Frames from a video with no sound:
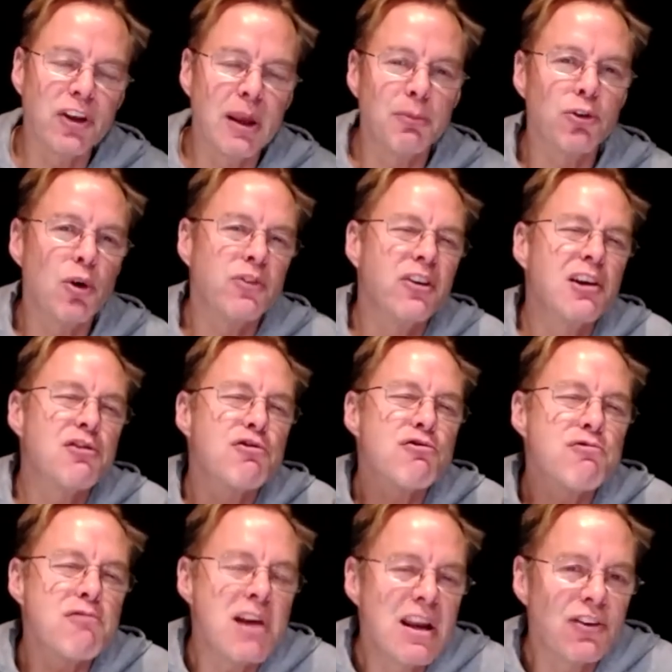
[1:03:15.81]
So it's
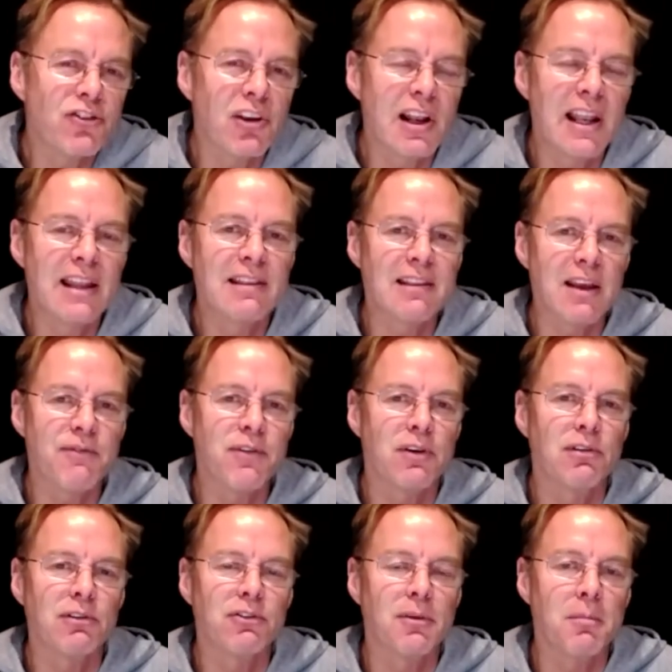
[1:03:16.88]
increasingly difficult to
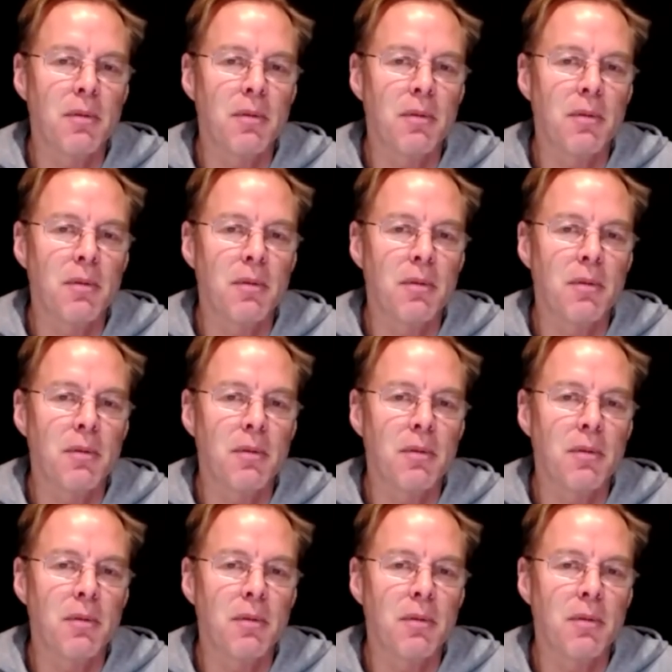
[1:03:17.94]
mine.